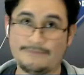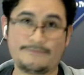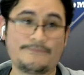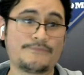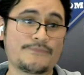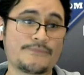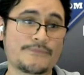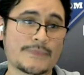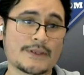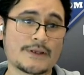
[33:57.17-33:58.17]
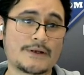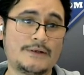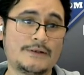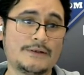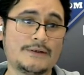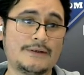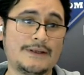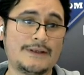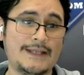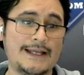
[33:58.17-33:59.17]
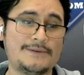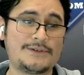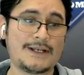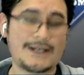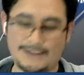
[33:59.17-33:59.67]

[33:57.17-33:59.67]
Wow, MJ. MJ got